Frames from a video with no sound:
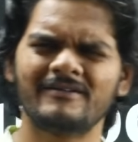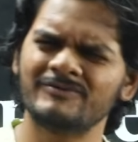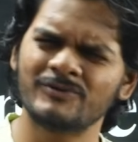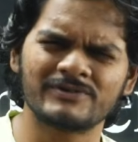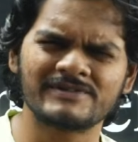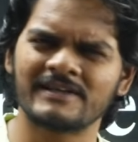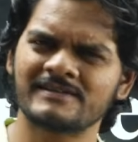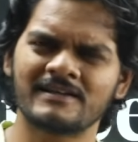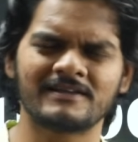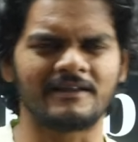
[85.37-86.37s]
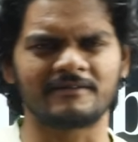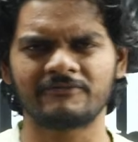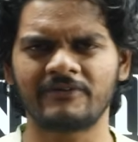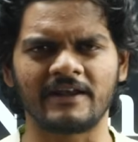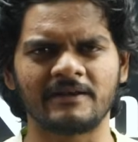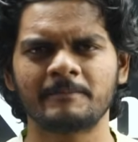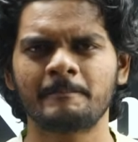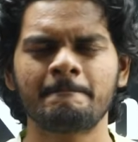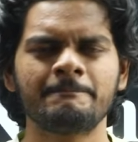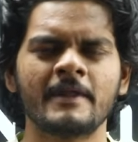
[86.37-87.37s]
those things are there, fine.
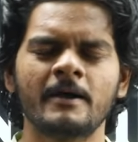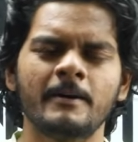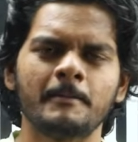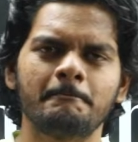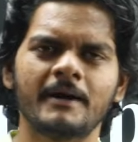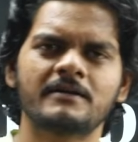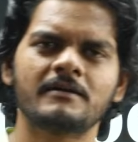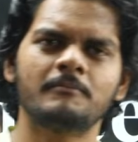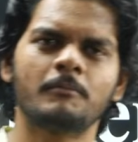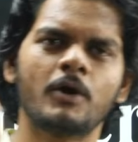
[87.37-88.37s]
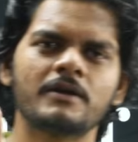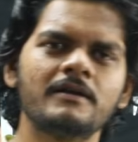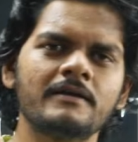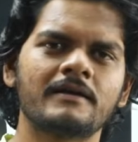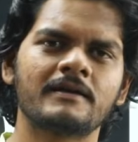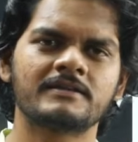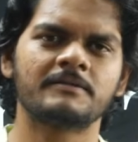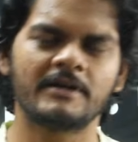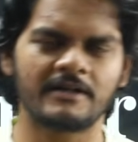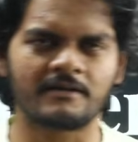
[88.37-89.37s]
But modular
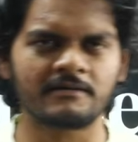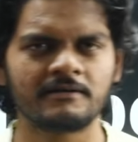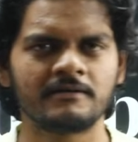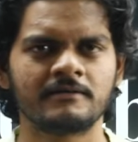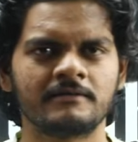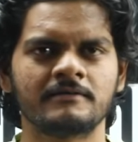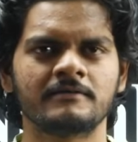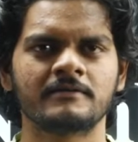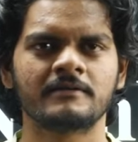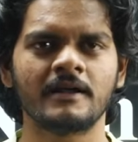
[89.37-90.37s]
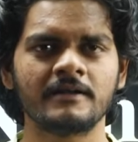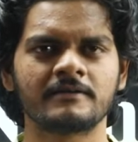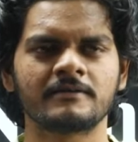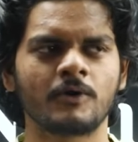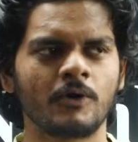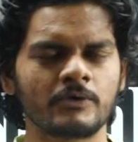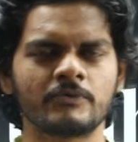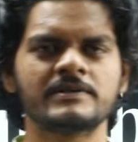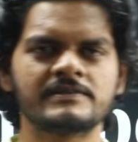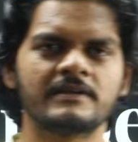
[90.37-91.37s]
arithmetic, right,
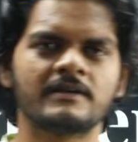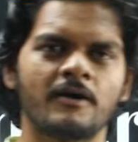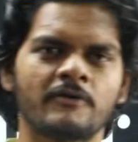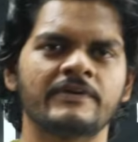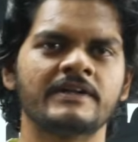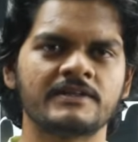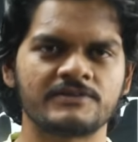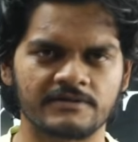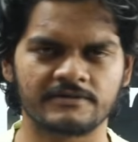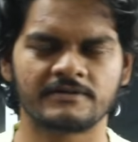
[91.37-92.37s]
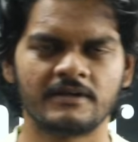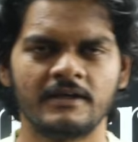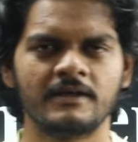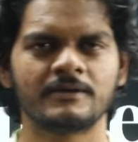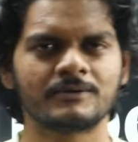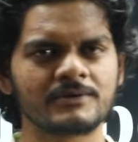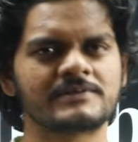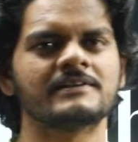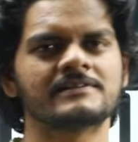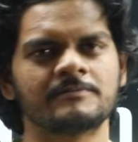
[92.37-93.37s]
congruency of integers,
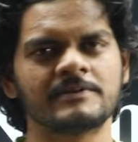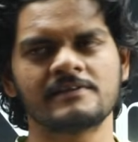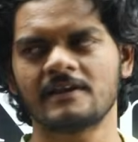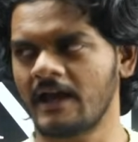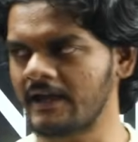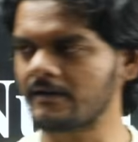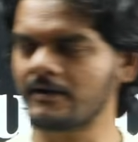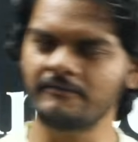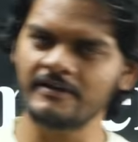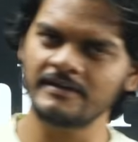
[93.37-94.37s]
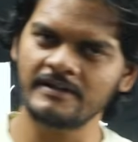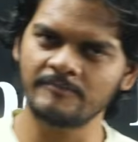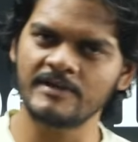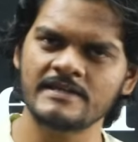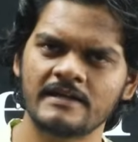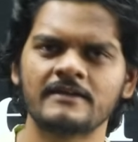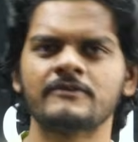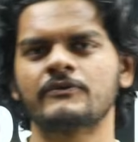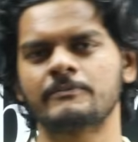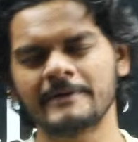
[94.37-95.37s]
those things are missing. I have covered it in my
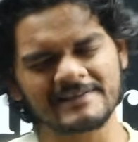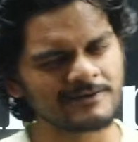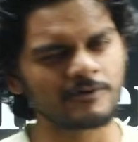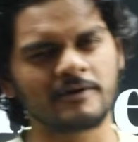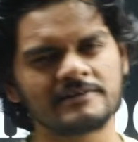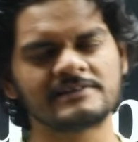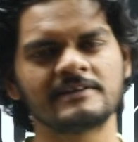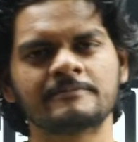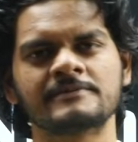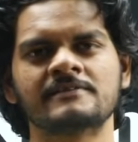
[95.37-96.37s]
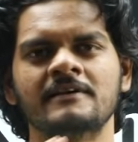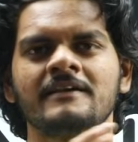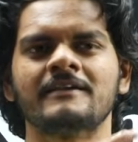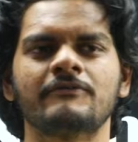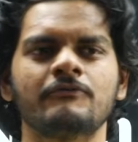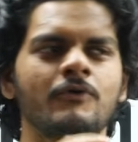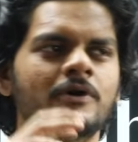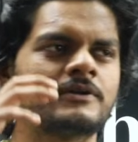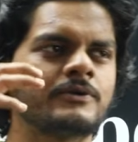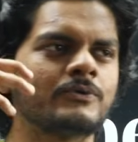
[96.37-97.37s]
channel for basic concepts. If you
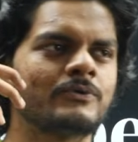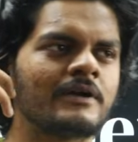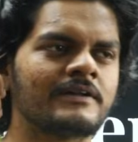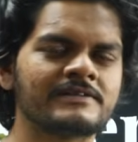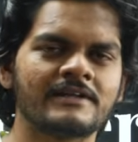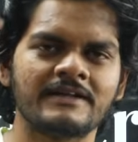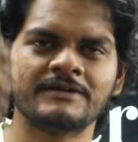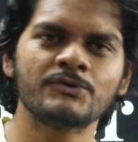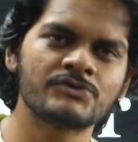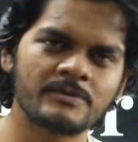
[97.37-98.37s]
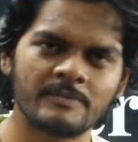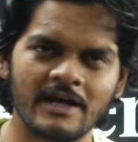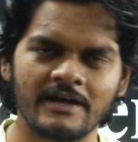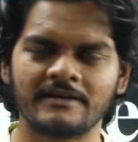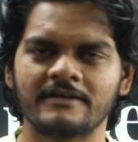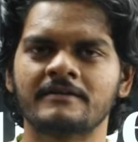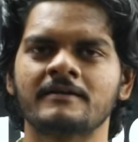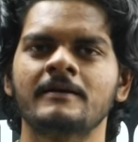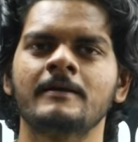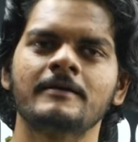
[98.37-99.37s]
want to understand the intuition behind it,
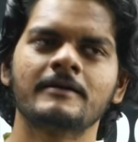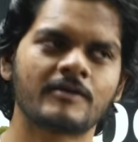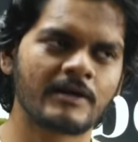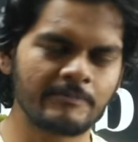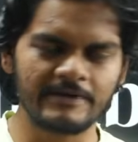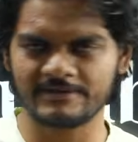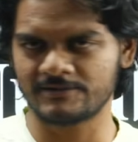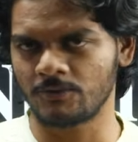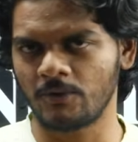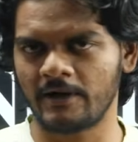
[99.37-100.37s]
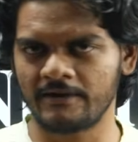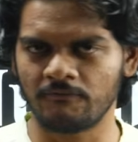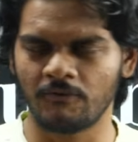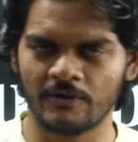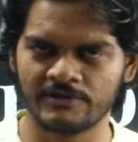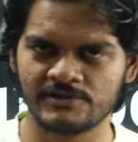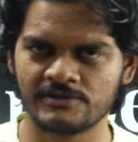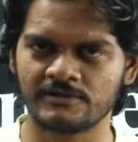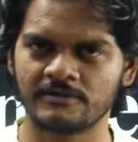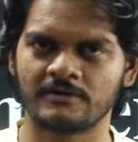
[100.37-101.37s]
you can please go and
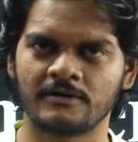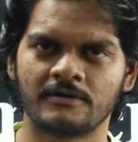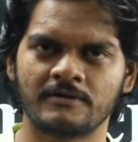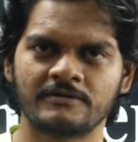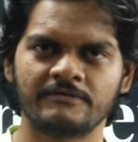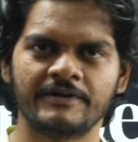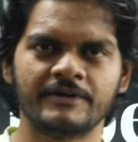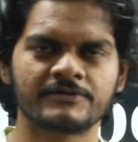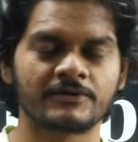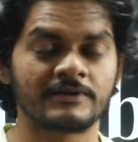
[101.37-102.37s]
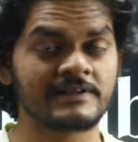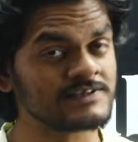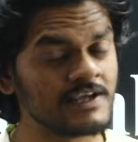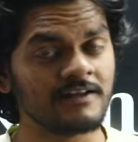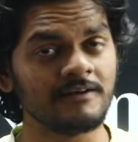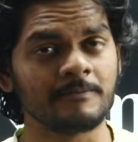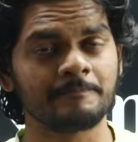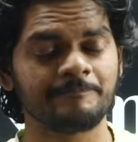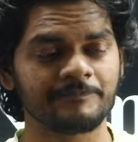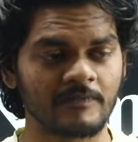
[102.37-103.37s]
watch the videos on this channel.
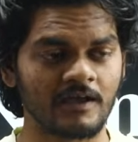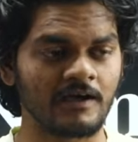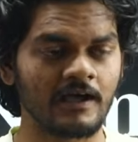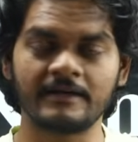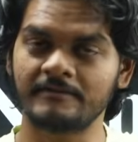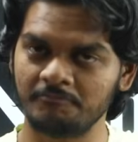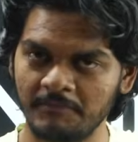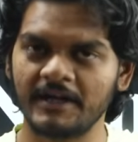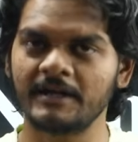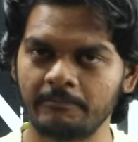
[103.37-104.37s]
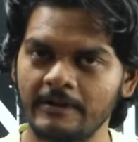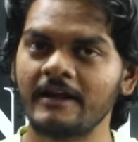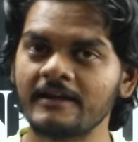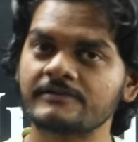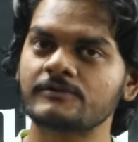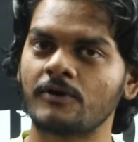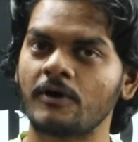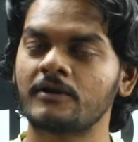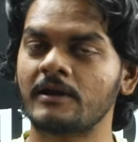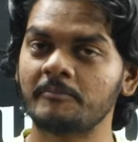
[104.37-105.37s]
I made a playlist
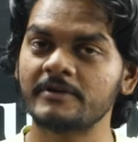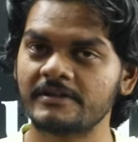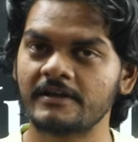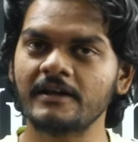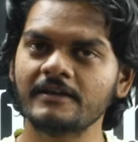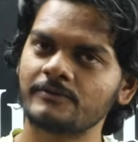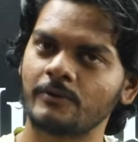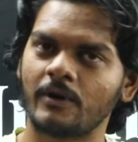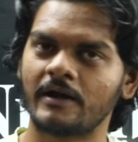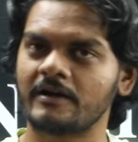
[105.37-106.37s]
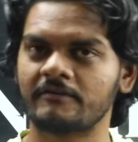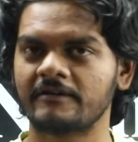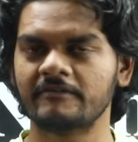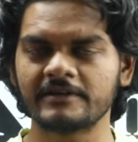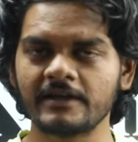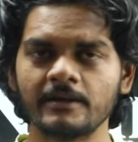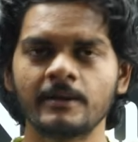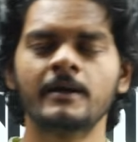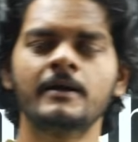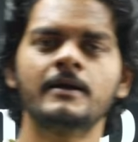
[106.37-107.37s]
on number theory, so I cover everything.
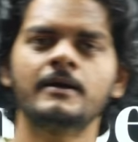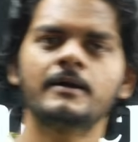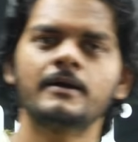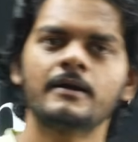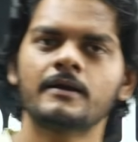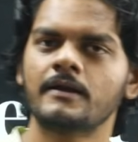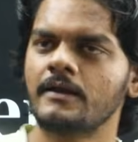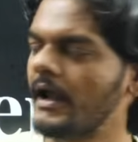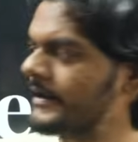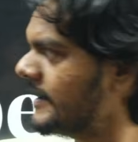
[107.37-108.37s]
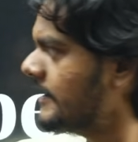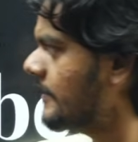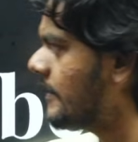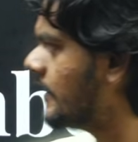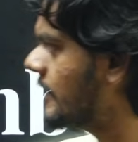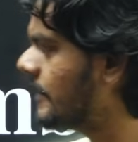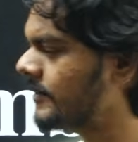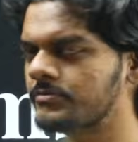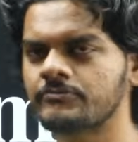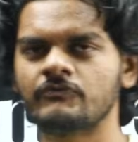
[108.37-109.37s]
And then
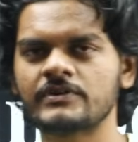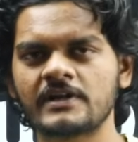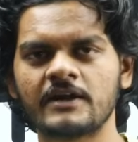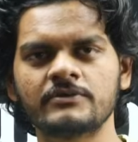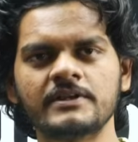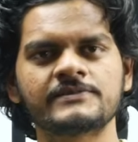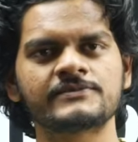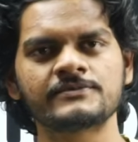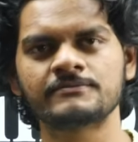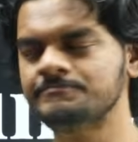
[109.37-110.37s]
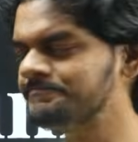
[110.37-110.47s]
we start with this.